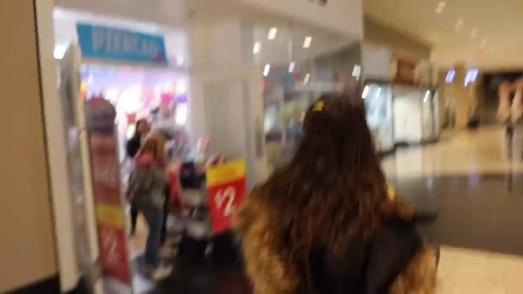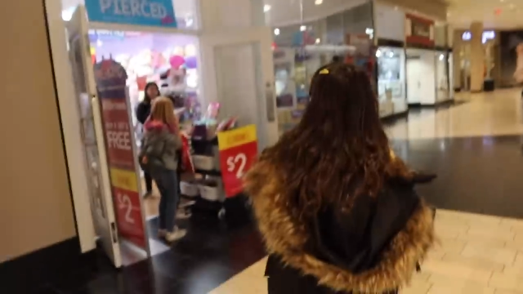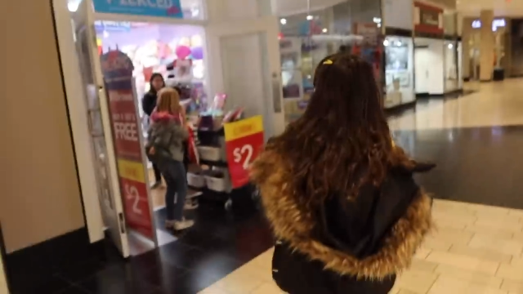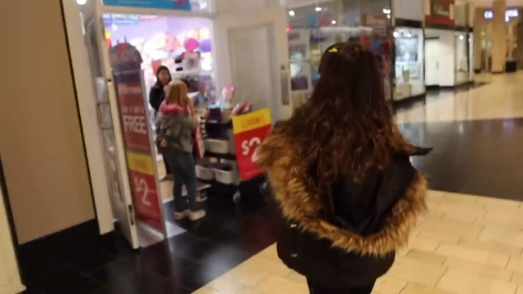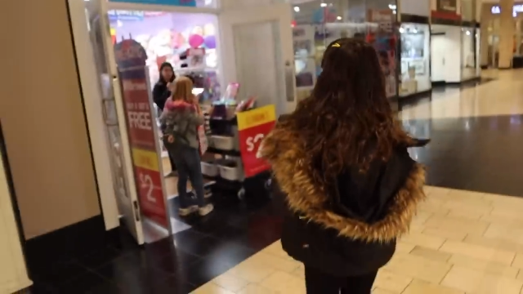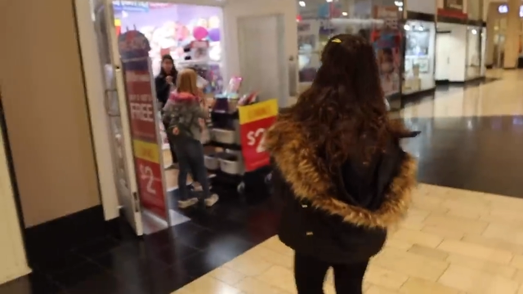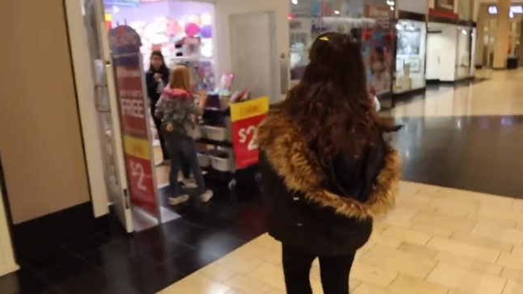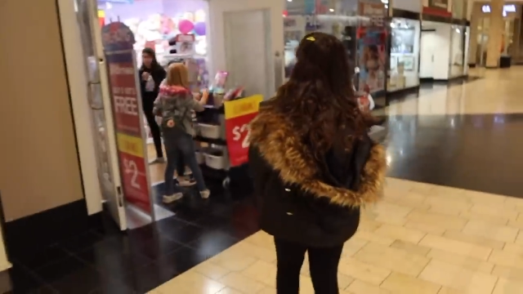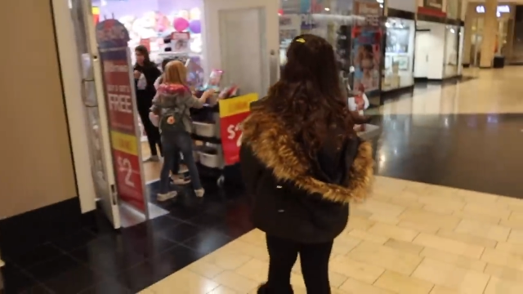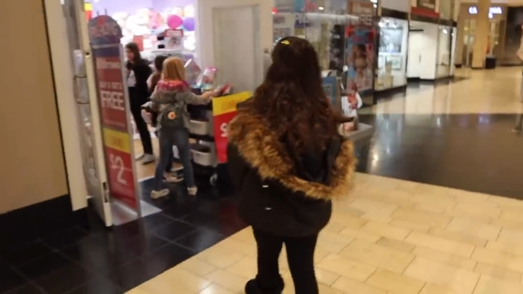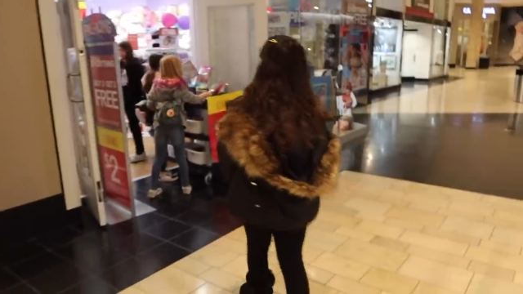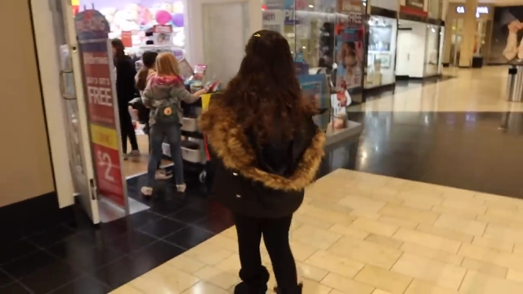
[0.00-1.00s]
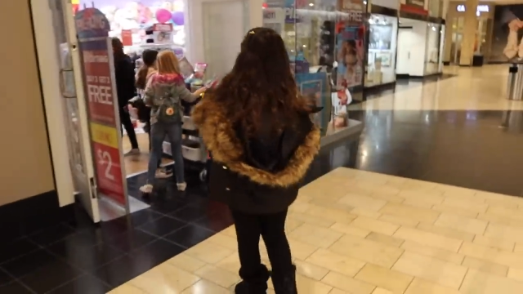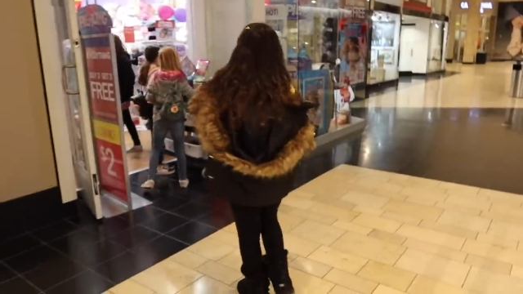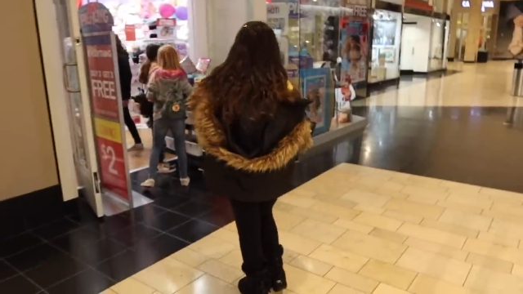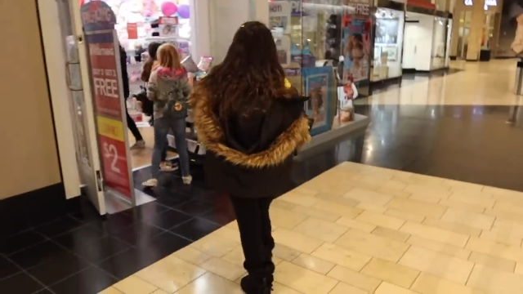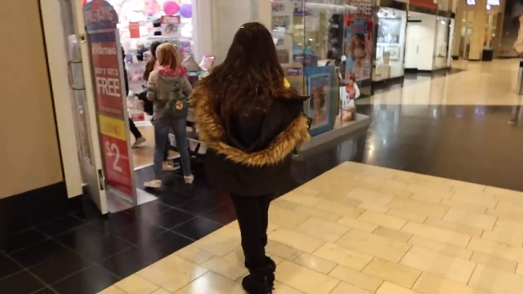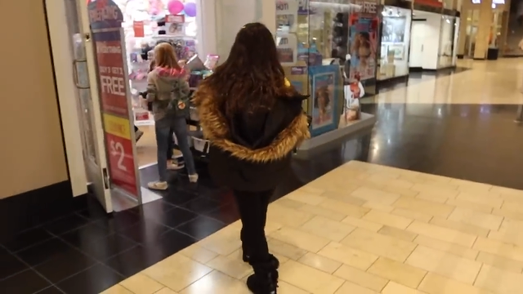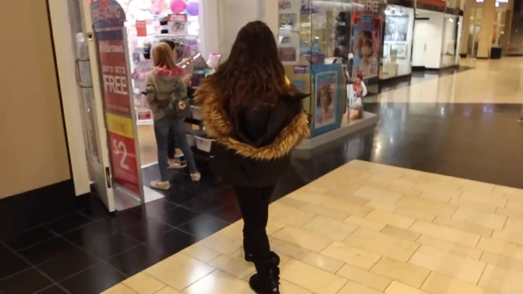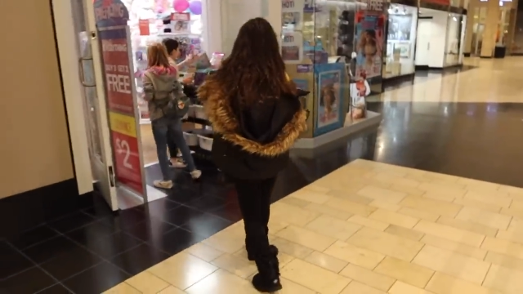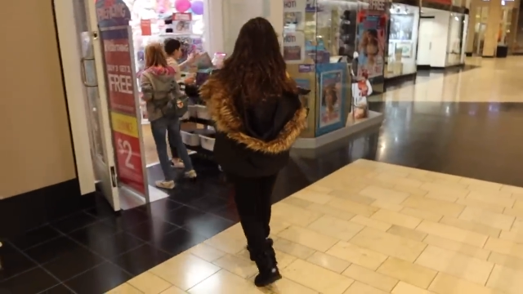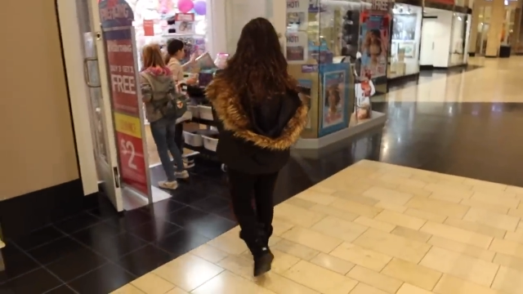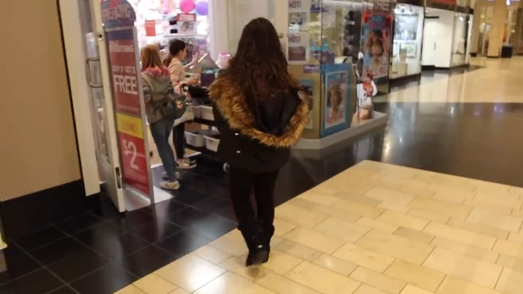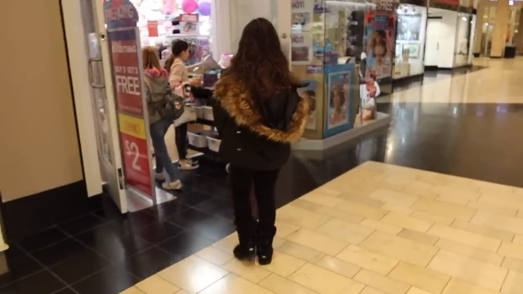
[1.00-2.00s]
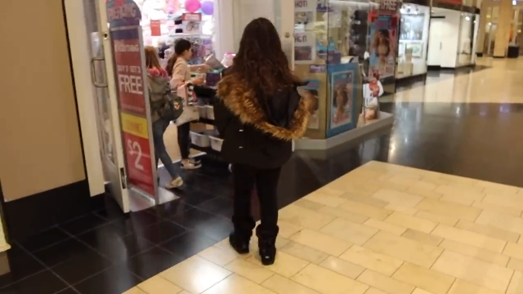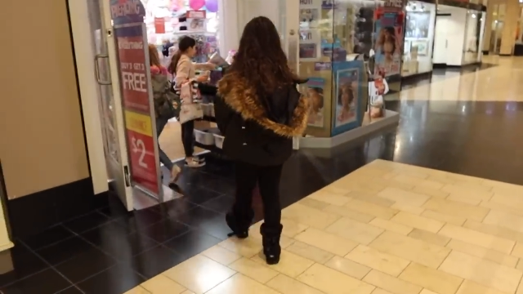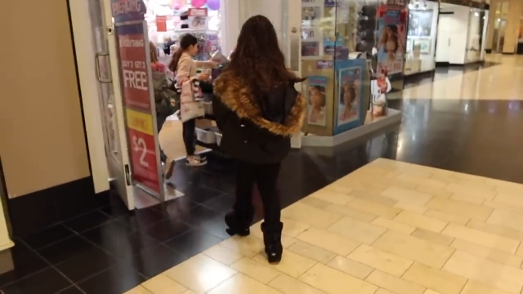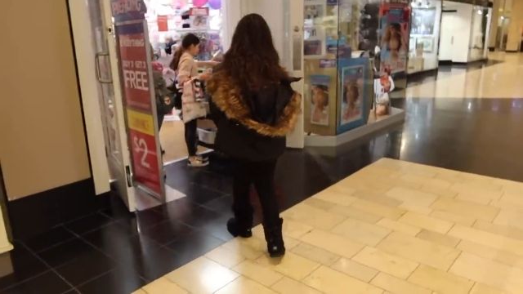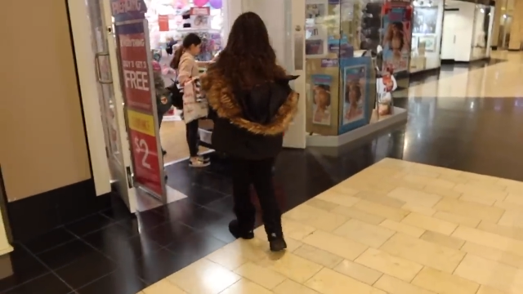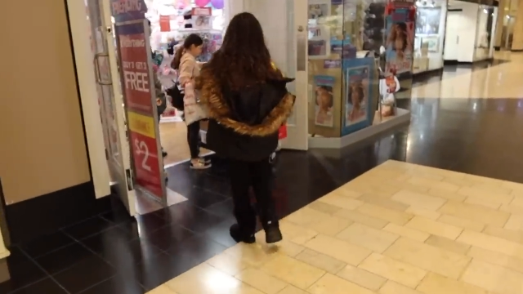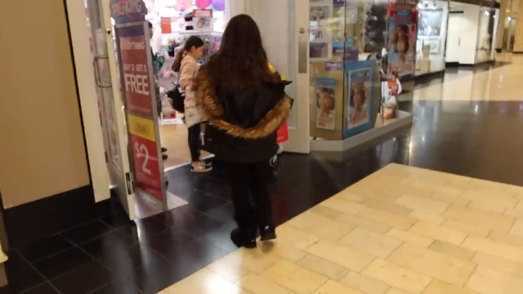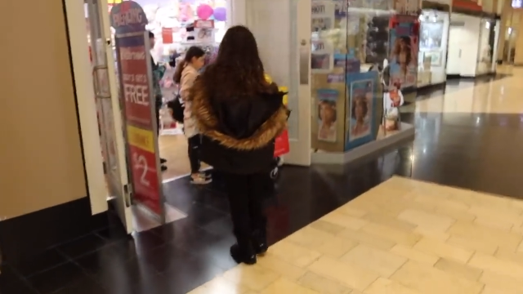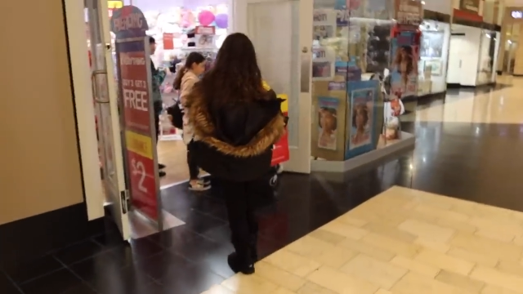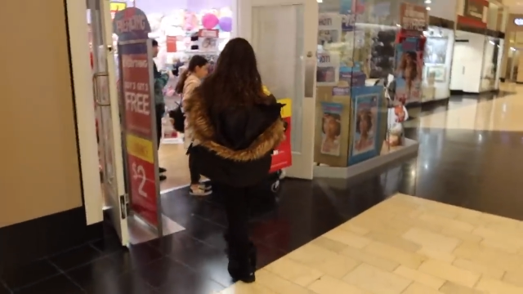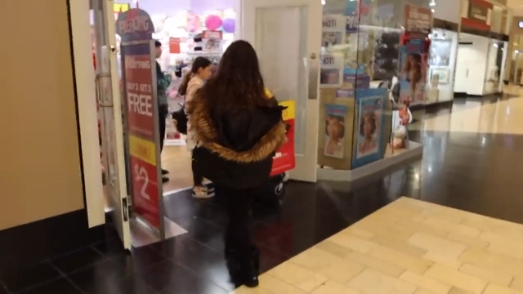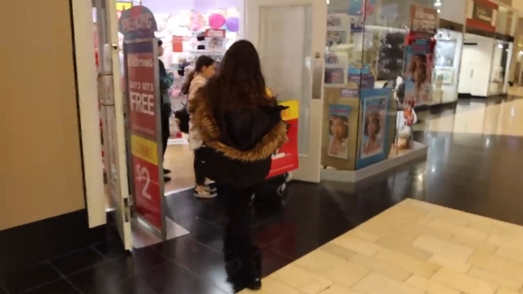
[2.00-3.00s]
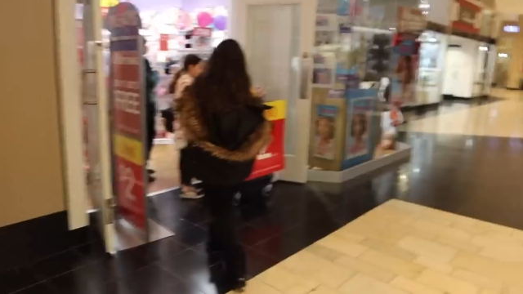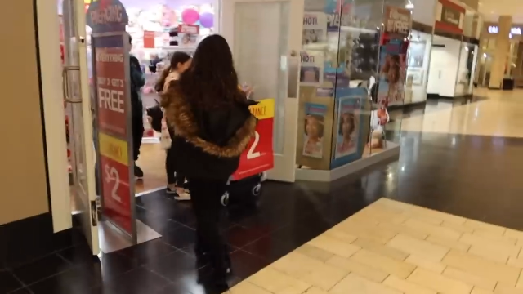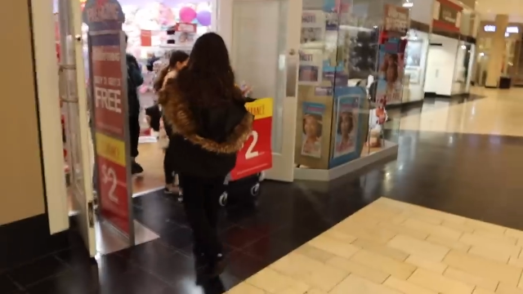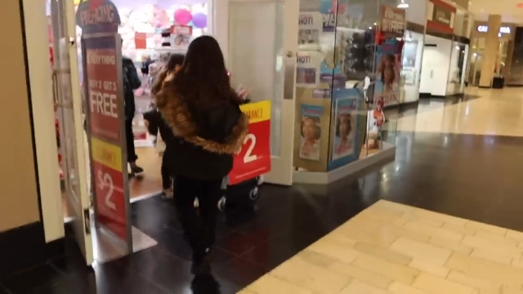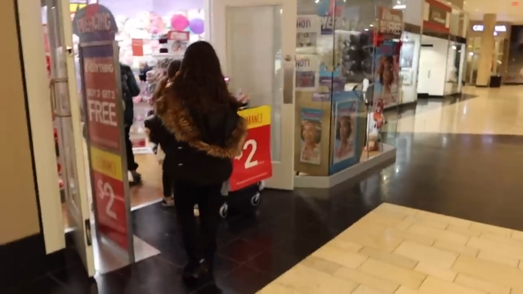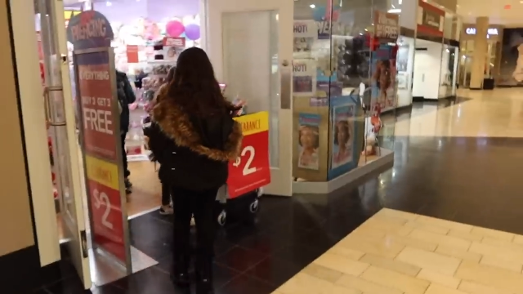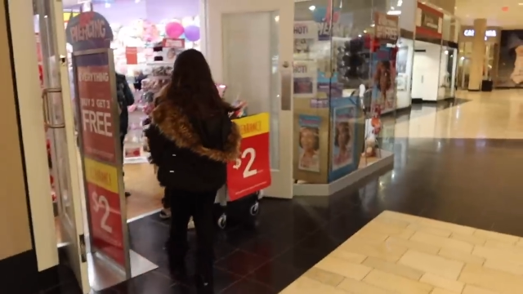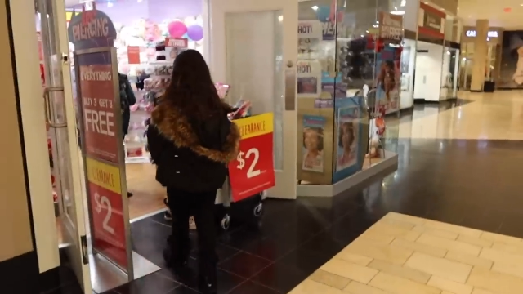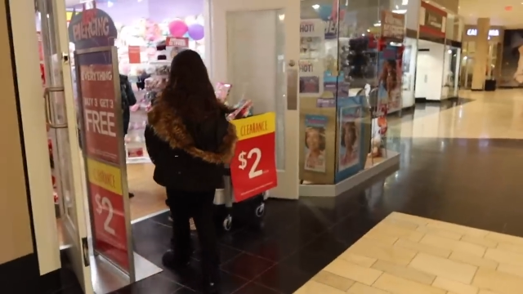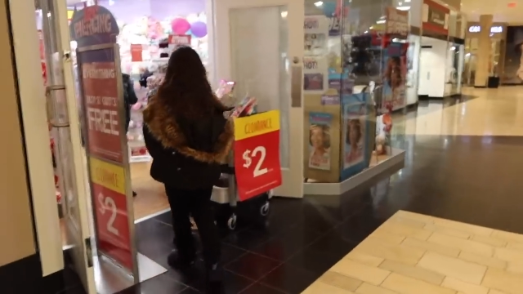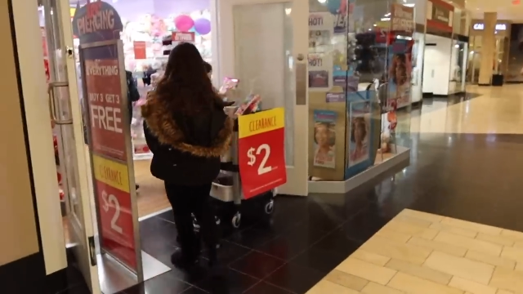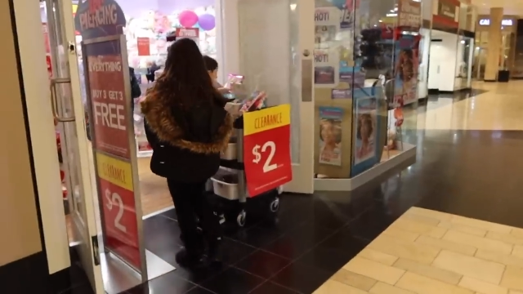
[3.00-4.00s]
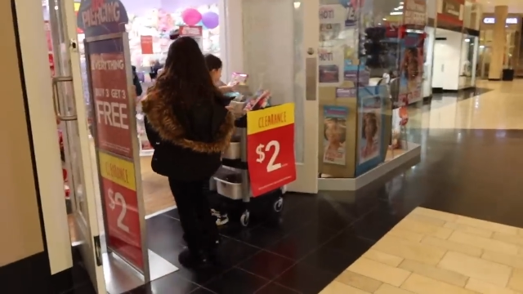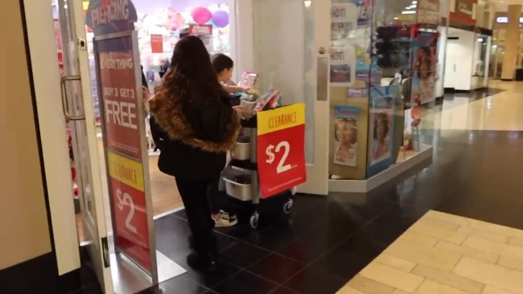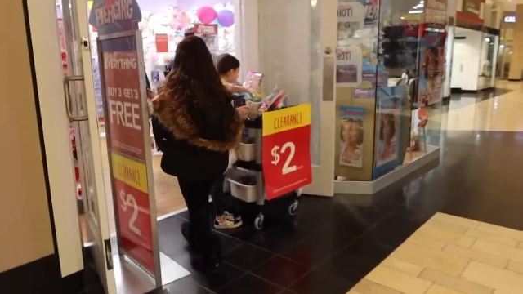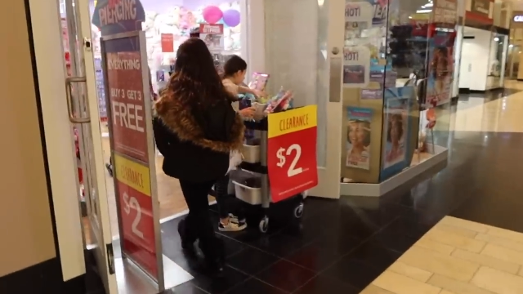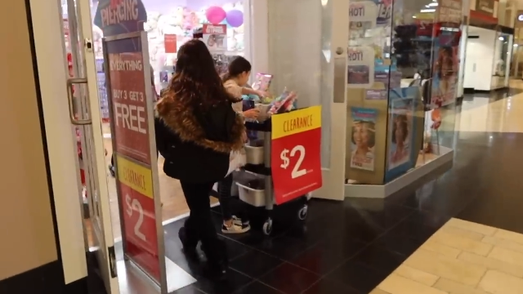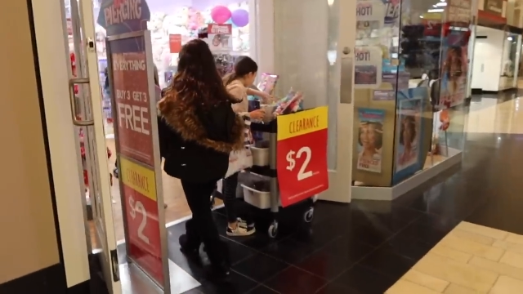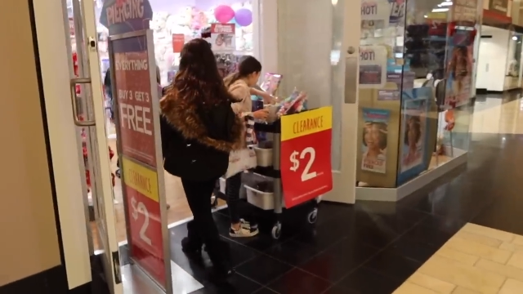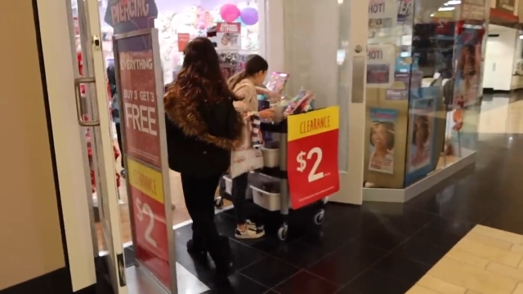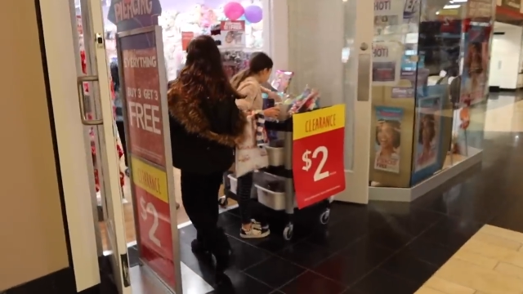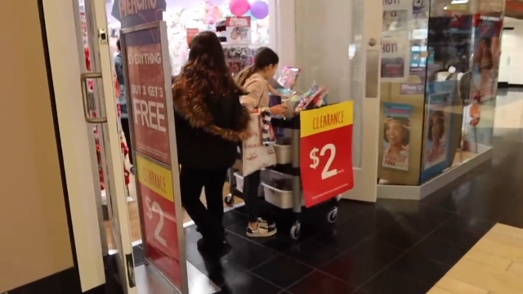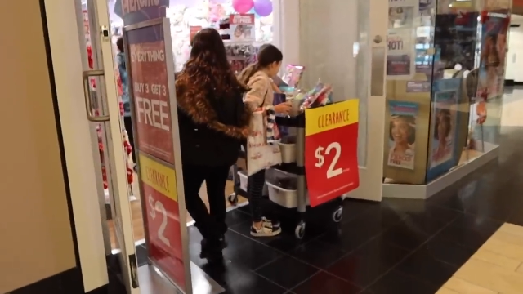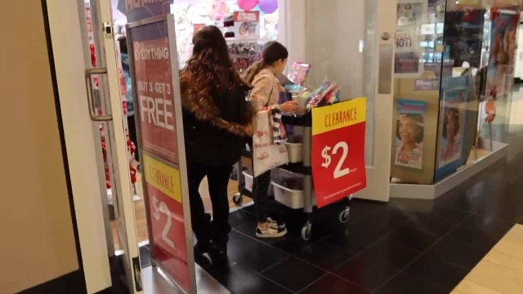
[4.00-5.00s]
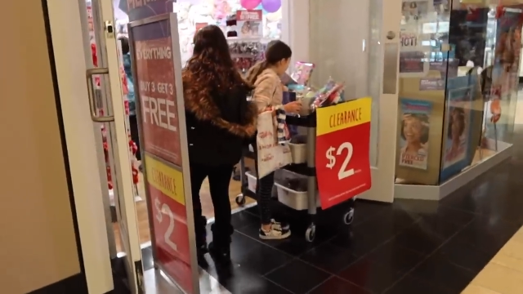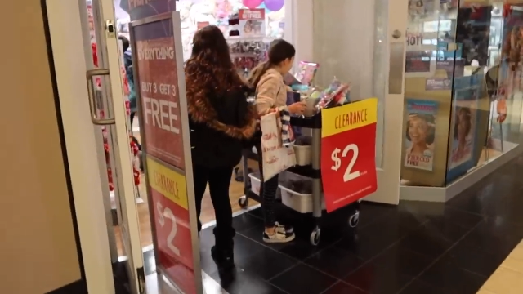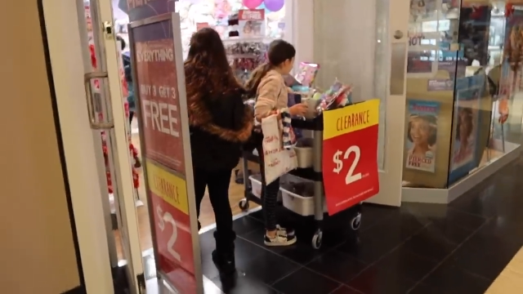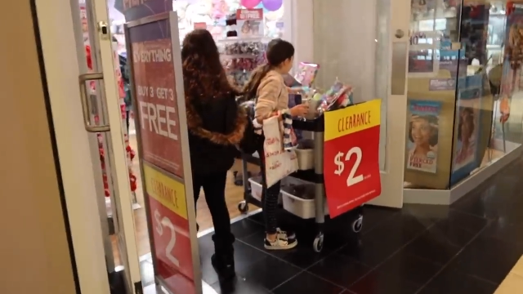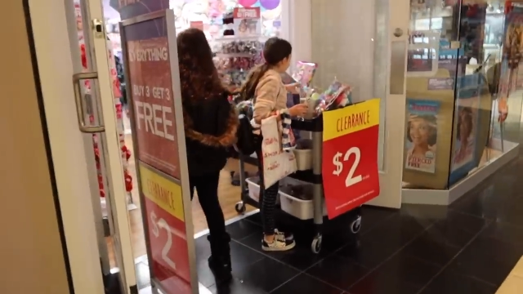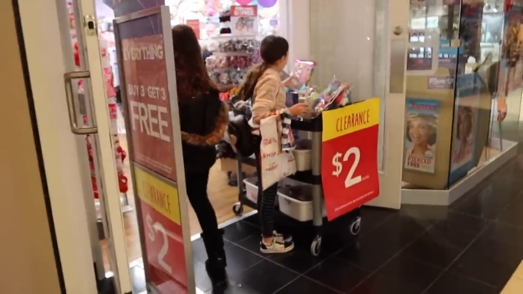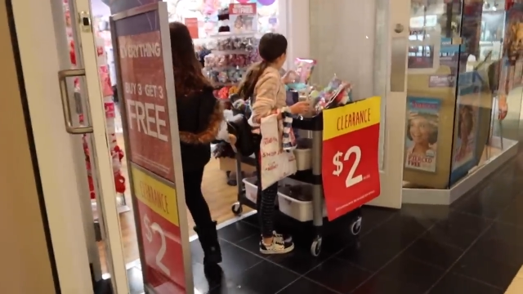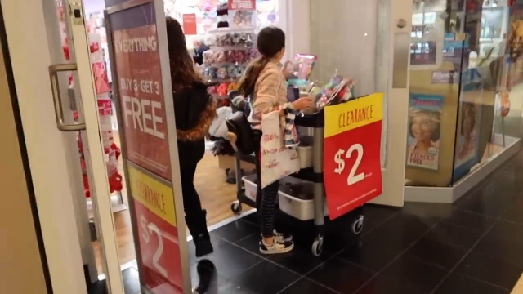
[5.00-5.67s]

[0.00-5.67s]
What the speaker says: Nobody's mouth can be seen.